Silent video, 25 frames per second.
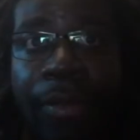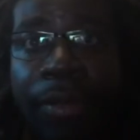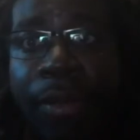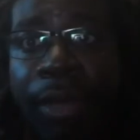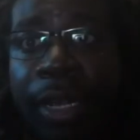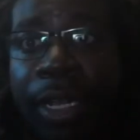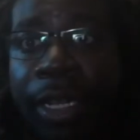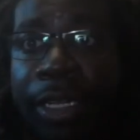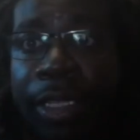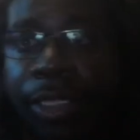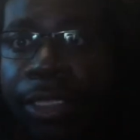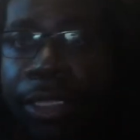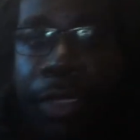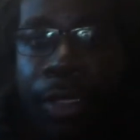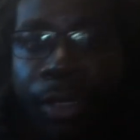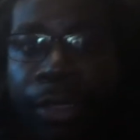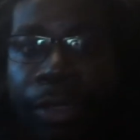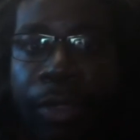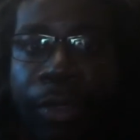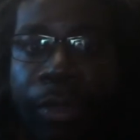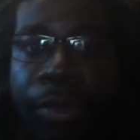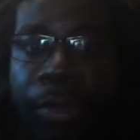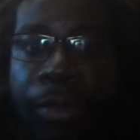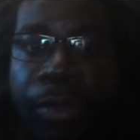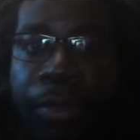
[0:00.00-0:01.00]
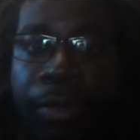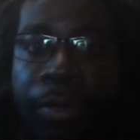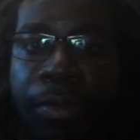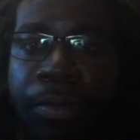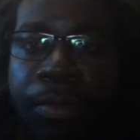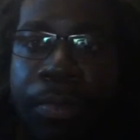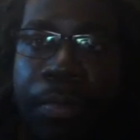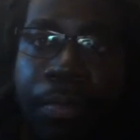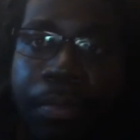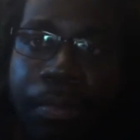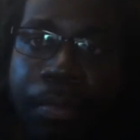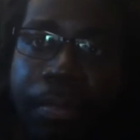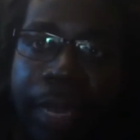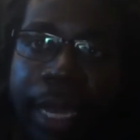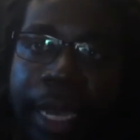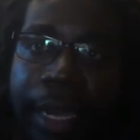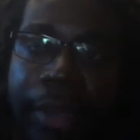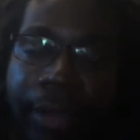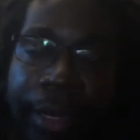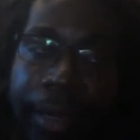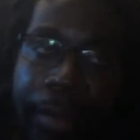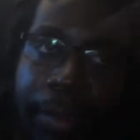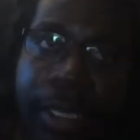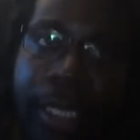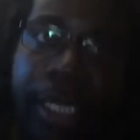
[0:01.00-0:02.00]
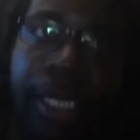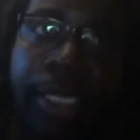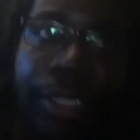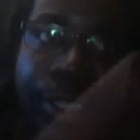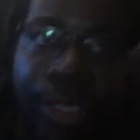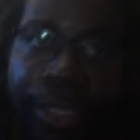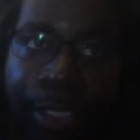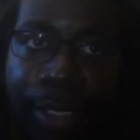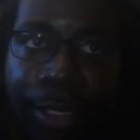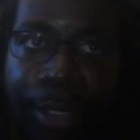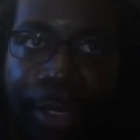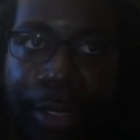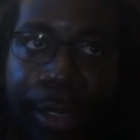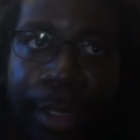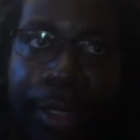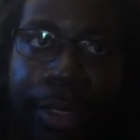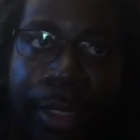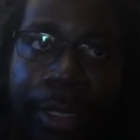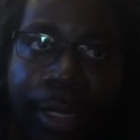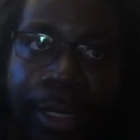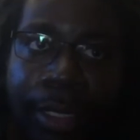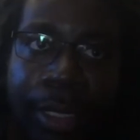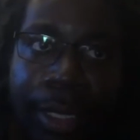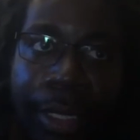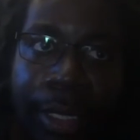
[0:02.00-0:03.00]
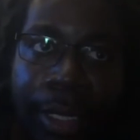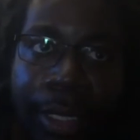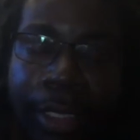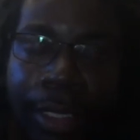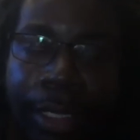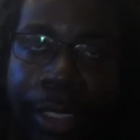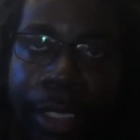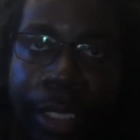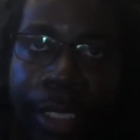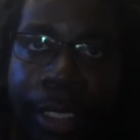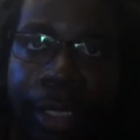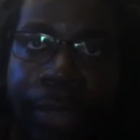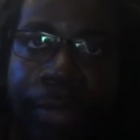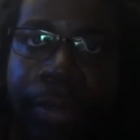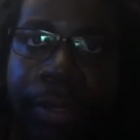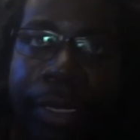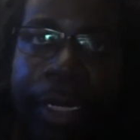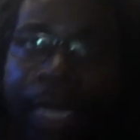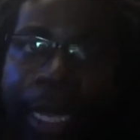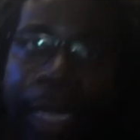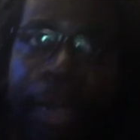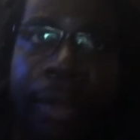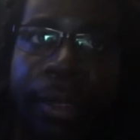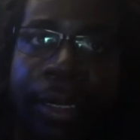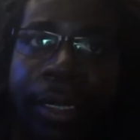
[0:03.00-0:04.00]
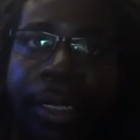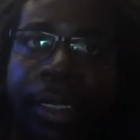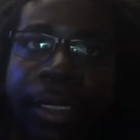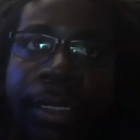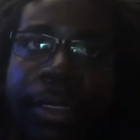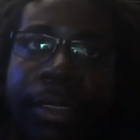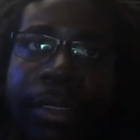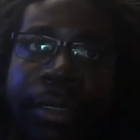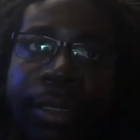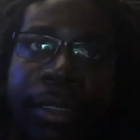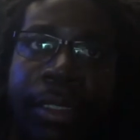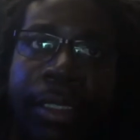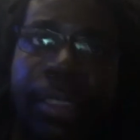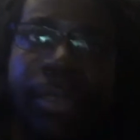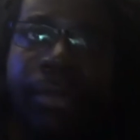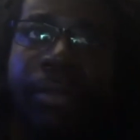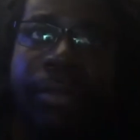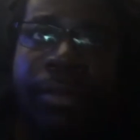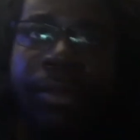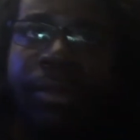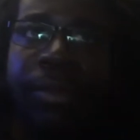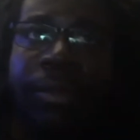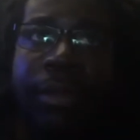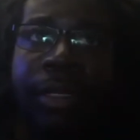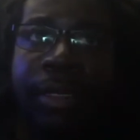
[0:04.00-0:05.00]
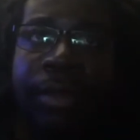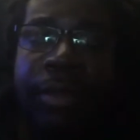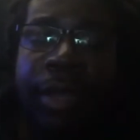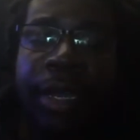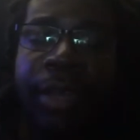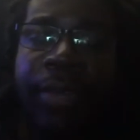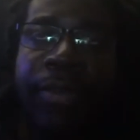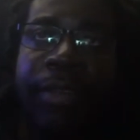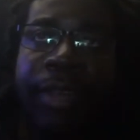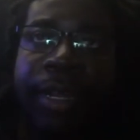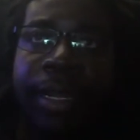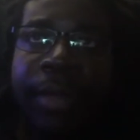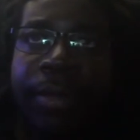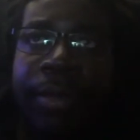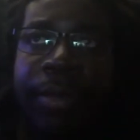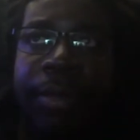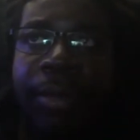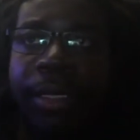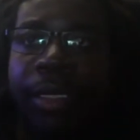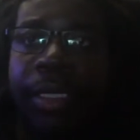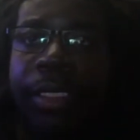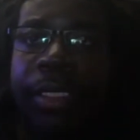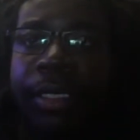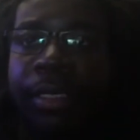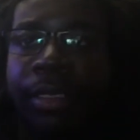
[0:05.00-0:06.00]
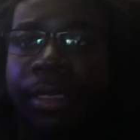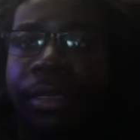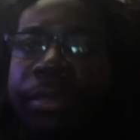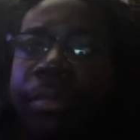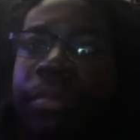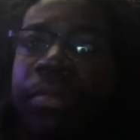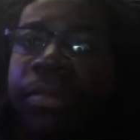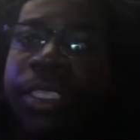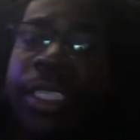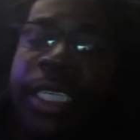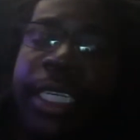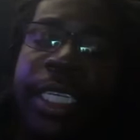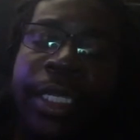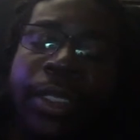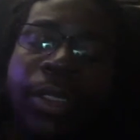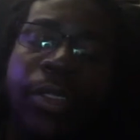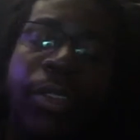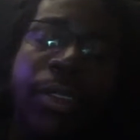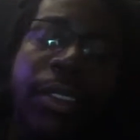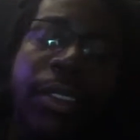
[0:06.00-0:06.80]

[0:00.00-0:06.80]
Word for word: we went to Pickering Beach, chilled for an hour. Then got fed up because mosquitoes